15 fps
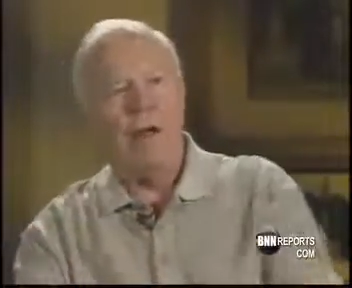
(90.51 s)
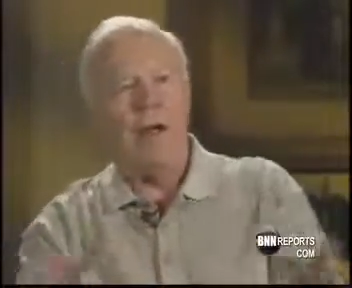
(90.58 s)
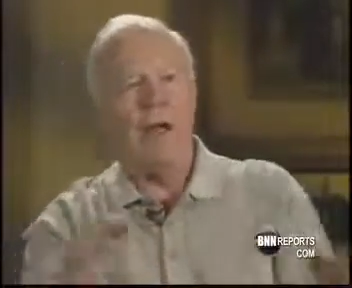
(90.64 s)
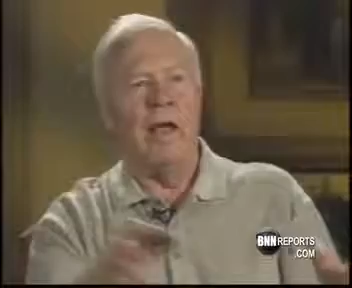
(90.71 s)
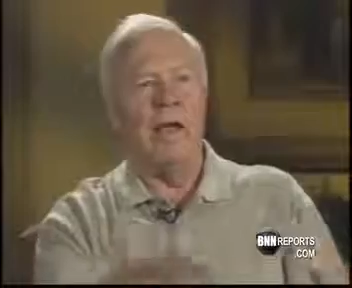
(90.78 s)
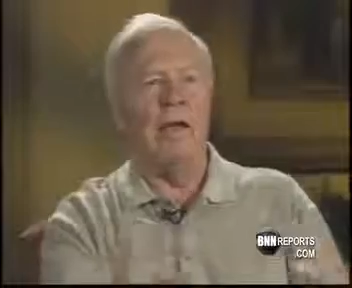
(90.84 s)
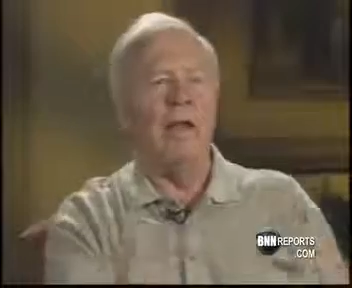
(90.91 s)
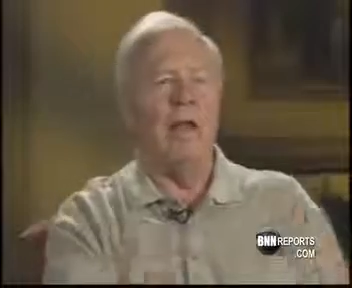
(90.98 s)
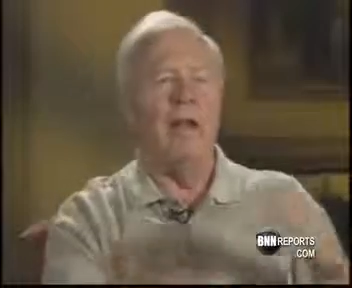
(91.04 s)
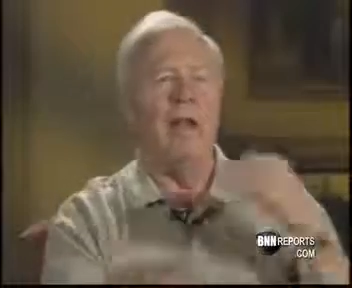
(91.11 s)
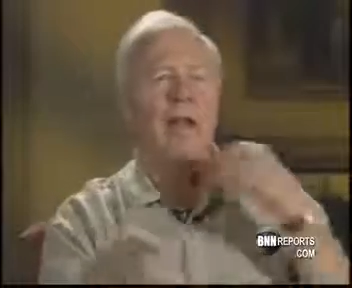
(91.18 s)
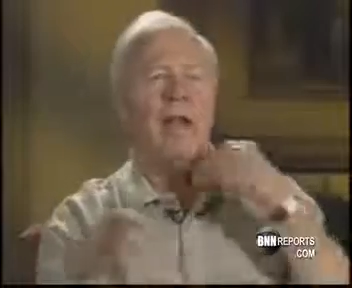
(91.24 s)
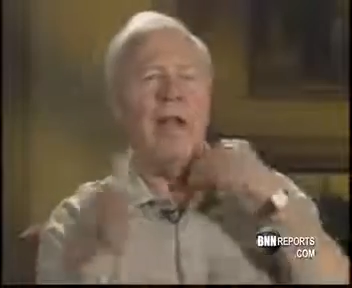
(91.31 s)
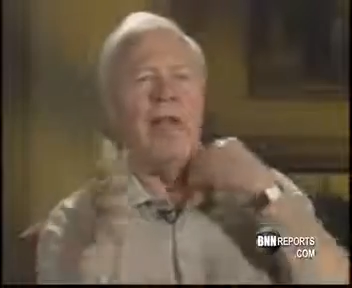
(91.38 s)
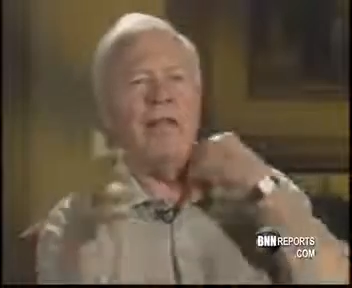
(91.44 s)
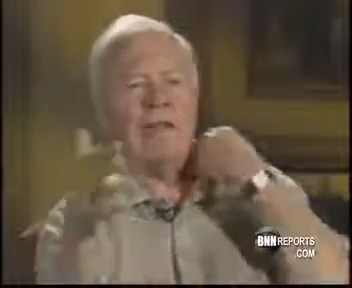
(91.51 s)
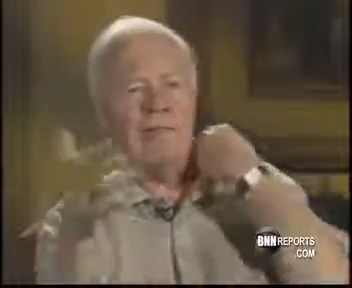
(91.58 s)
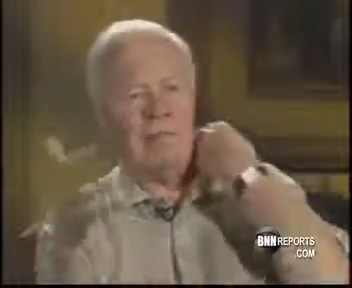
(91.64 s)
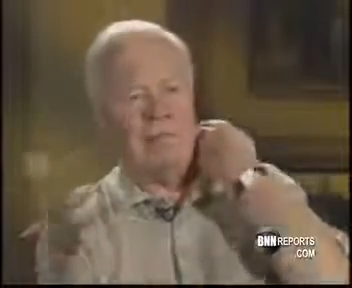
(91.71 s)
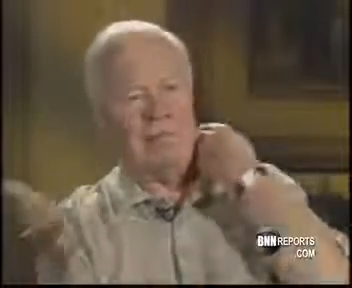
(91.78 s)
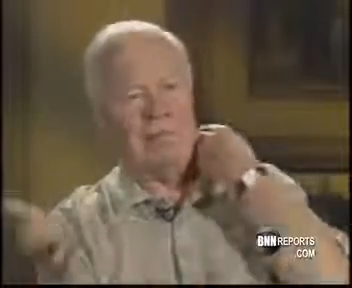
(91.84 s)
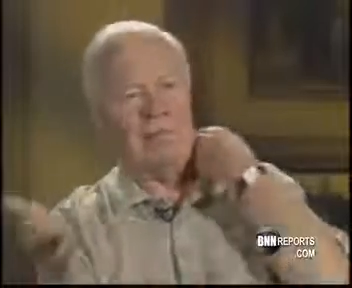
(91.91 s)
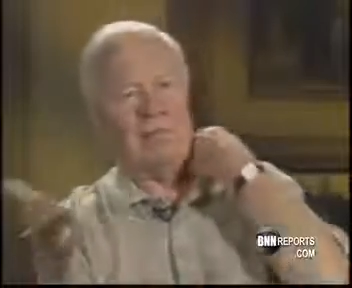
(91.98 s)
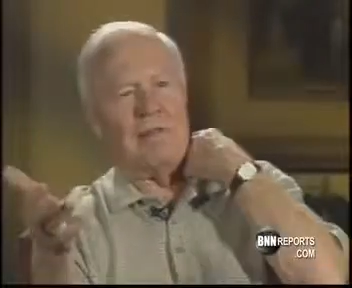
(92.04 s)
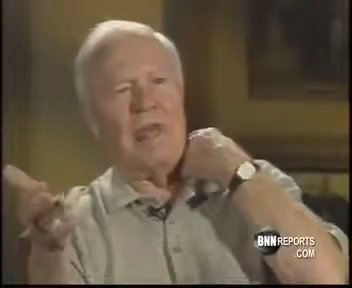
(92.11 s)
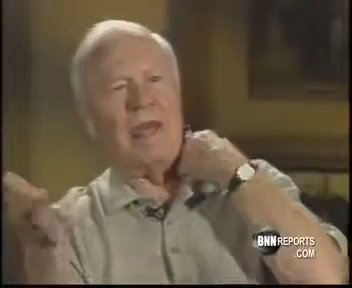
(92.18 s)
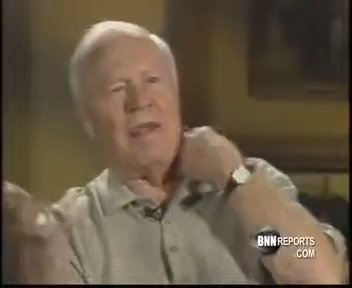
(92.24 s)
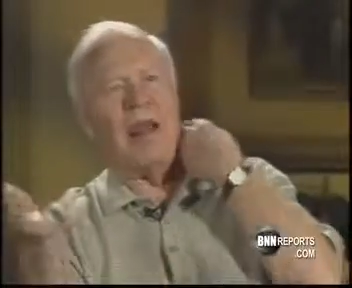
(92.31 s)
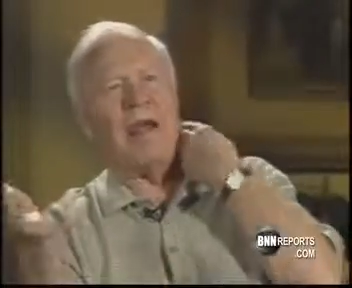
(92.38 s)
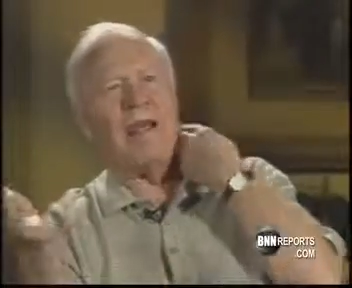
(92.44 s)
And they
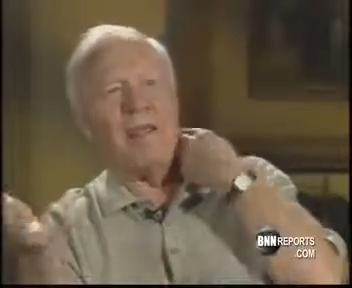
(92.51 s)
liked